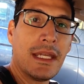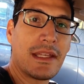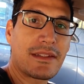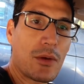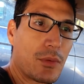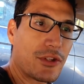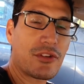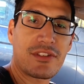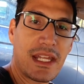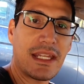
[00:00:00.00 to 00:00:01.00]
is that when
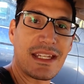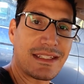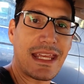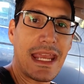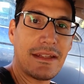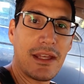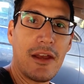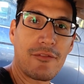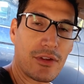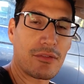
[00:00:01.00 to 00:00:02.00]
you're setting a date
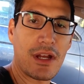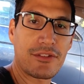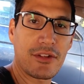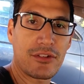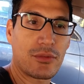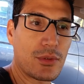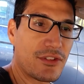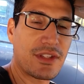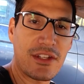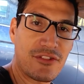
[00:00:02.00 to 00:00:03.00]
for the resolutions,
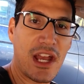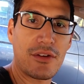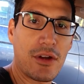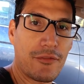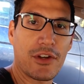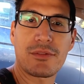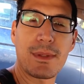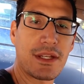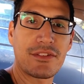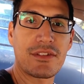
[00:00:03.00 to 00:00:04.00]
when you say January
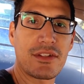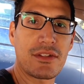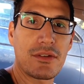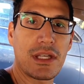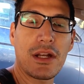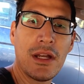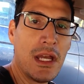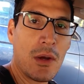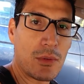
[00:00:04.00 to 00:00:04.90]
1st, because it's a new year,